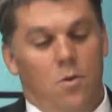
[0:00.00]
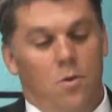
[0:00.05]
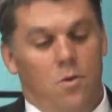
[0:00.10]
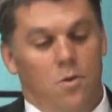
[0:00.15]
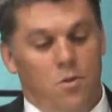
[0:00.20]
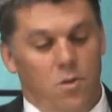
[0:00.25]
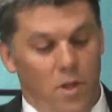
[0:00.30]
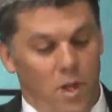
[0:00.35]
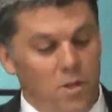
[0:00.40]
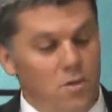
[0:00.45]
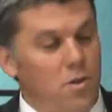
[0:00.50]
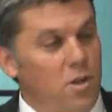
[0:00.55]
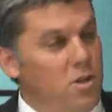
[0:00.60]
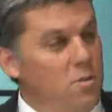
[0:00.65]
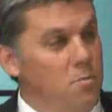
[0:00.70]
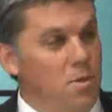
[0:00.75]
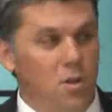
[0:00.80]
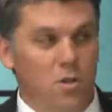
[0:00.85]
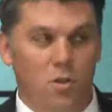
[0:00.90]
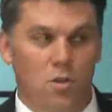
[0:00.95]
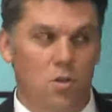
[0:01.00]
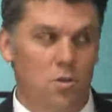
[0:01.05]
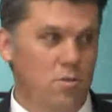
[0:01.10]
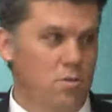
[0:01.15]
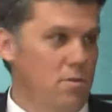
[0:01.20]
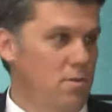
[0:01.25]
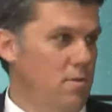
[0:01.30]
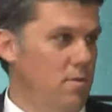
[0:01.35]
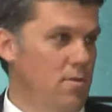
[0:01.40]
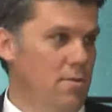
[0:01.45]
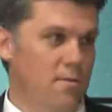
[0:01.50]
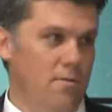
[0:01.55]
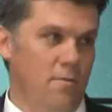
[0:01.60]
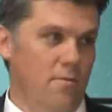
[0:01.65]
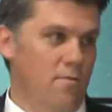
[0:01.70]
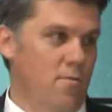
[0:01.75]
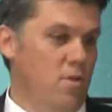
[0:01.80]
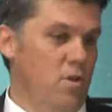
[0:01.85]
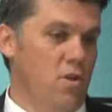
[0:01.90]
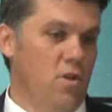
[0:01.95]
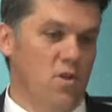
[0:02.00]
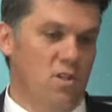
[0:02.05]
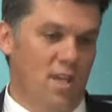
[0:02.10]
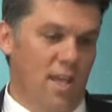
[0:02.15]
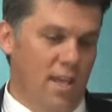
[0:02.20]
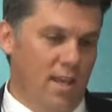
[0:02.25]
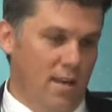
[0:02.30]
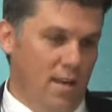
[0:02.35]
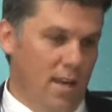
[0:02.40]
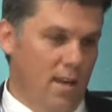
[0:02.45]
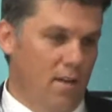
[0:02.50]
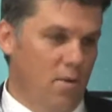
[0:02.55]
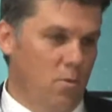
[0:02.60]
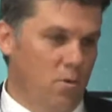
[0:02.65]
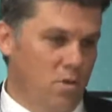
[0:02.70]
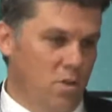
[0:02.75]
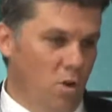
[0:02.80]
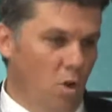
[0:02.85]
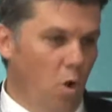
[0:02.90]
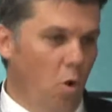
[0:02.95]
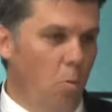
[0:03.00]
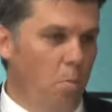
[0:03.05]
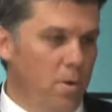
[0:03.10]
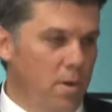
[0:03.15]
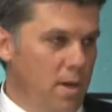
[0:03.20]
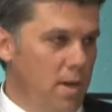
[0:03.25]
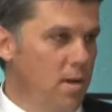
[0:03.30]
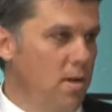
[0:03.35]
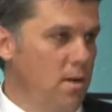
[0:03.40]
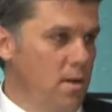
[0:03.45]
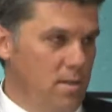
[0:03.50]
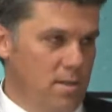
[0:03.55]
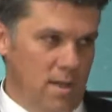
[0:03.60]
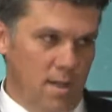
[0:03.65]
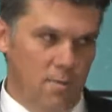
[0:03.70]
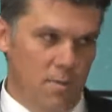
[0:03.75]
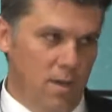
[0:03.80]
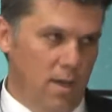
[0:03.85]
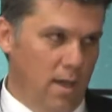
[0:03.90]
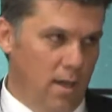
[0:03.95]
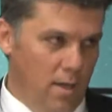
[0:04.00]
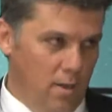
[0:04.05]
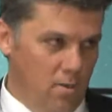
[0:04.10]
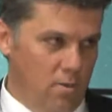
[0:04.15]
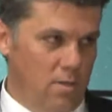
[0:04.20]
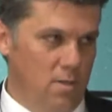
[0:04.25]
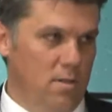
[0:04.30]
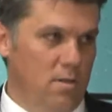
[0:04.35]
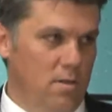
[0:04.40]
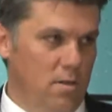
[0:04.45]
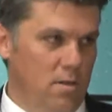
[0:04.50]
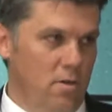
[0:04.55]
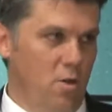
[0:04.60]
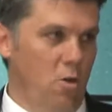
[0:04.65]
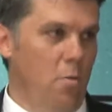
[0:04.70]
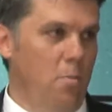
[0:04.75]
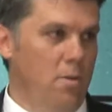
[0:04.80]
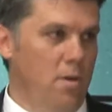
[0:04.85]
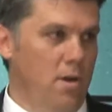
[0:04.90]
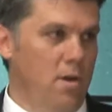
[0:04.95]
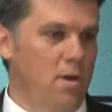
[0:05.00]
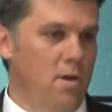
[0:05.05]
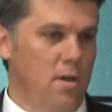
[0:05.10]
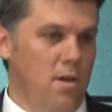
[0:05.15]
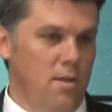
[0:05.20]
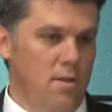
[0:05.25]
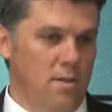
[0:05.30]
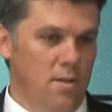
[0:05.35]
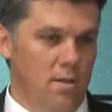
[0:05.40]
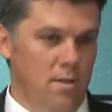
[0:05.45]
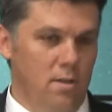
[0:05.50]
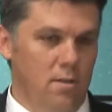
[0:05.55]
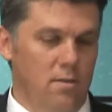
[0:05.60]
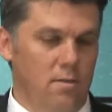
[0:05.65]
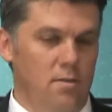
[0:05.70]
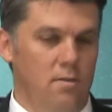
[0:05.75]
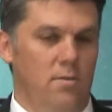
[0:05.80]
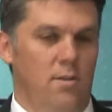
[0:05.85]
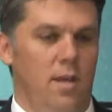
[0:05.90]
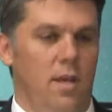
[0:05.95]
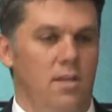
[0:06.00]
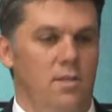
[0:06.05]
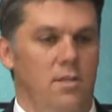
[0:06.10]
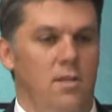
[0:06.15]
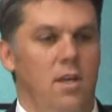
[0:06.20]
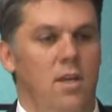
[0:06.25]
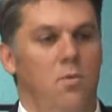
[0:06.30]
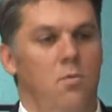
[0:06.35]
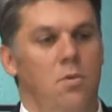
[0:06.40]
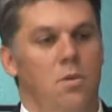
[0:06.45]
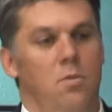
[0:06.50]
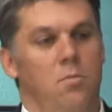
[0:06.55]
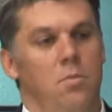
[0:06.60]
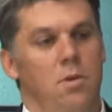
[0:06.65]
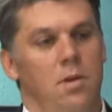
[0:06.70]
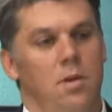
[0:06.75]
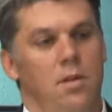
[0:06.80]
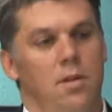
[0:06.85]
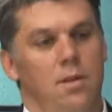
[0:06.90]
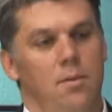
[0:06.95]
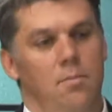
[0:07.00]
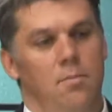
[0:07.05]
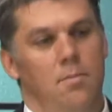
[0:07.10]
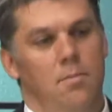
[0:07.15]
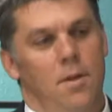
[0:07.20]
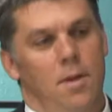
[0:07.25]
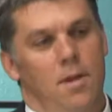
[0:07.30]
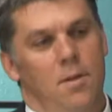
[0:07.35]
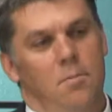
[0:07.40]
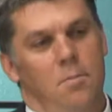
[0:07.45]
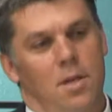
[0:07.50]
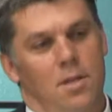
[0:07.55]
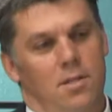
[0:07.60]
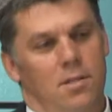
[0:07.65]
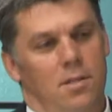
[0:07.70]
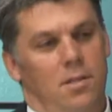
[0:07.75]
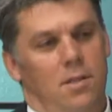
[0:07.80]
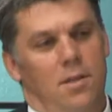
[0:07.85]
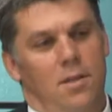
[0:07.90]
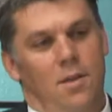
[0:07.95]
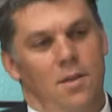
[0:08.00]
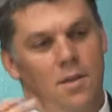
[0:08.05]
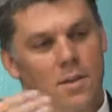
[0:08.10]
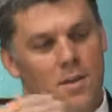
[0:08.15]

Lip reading: So that trail's been used for years, and it was an open area. San Juan County was considered open area until 2008, when the BLM basically